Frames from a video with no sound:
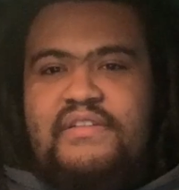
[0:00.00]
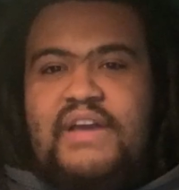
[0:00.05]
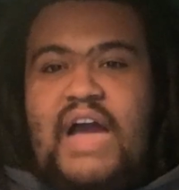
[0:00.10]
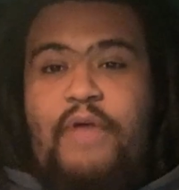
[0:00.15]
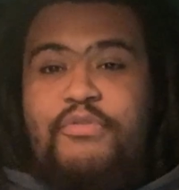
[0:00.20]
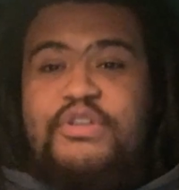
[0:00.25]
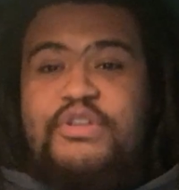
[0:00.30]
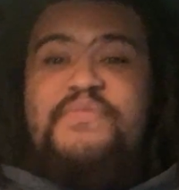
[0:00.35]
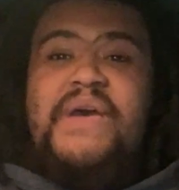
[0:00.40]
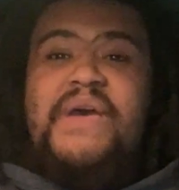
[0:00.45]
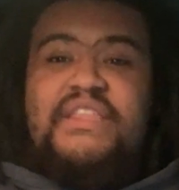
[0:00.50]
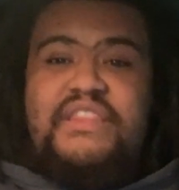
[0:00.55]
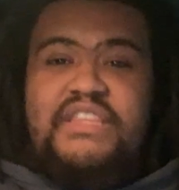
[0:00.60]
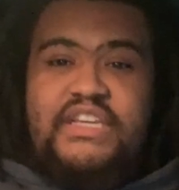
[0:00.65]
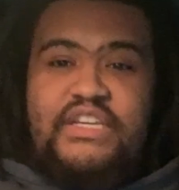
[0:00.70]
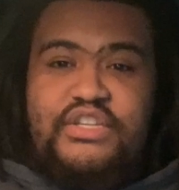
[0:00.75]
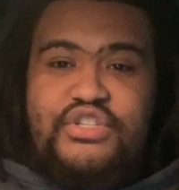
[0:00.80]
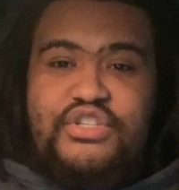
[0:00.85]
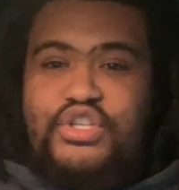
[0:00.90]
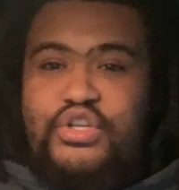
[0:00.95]
I respect the
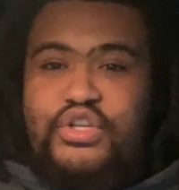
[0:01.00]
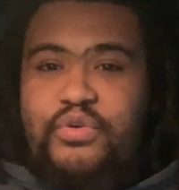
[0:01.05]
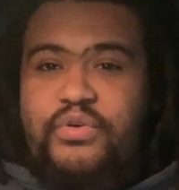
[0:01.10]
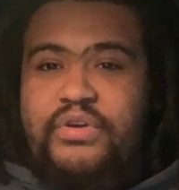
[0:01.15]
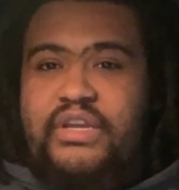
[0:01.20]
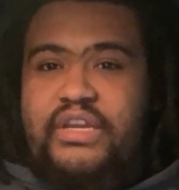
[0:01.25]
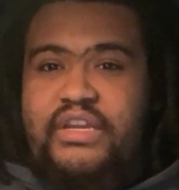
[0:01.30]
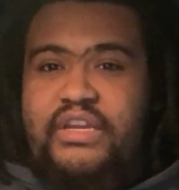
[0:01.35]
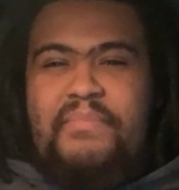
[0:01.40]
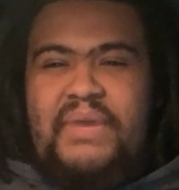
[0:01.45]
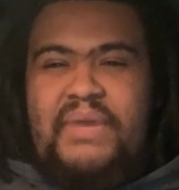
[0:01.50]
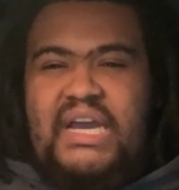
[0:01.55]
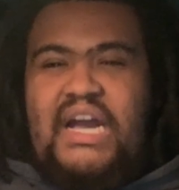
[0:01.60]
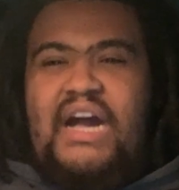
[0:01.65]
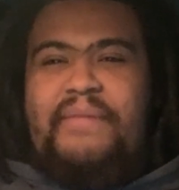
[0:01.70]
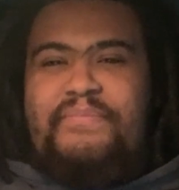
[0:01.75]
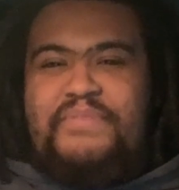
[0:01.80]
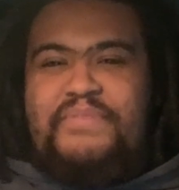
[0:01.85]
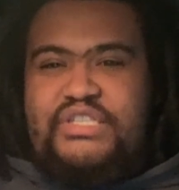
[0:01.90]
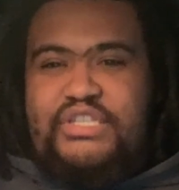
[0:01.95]
ingenuity. Big
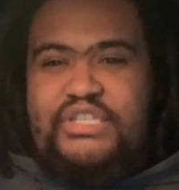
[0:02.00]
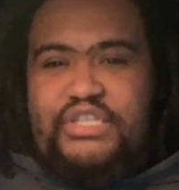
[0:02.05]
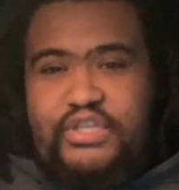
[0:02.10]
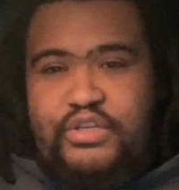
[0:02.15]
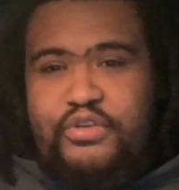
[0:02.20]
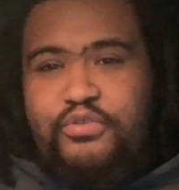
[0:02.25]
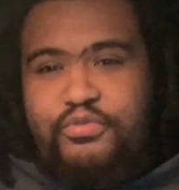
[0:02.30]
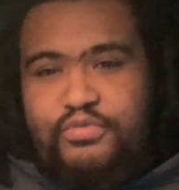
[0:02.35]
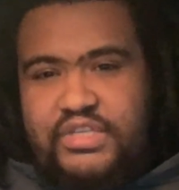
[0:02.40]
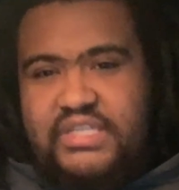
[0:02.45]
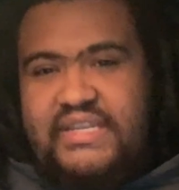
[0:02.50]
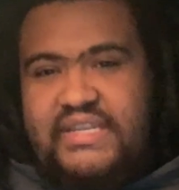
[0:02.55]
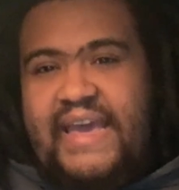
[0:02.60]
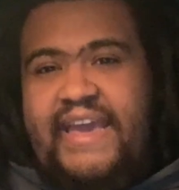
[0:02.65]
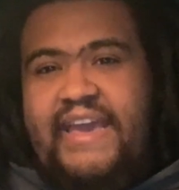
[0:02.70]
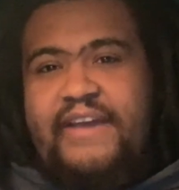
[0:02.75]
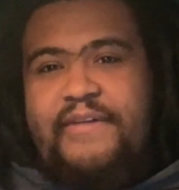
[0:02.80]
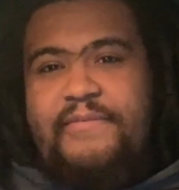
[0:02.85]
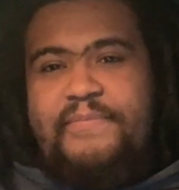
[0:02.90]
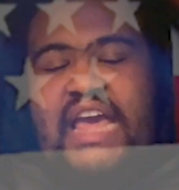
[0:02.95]
ups to you,
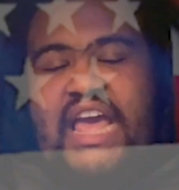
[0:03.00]
Sam,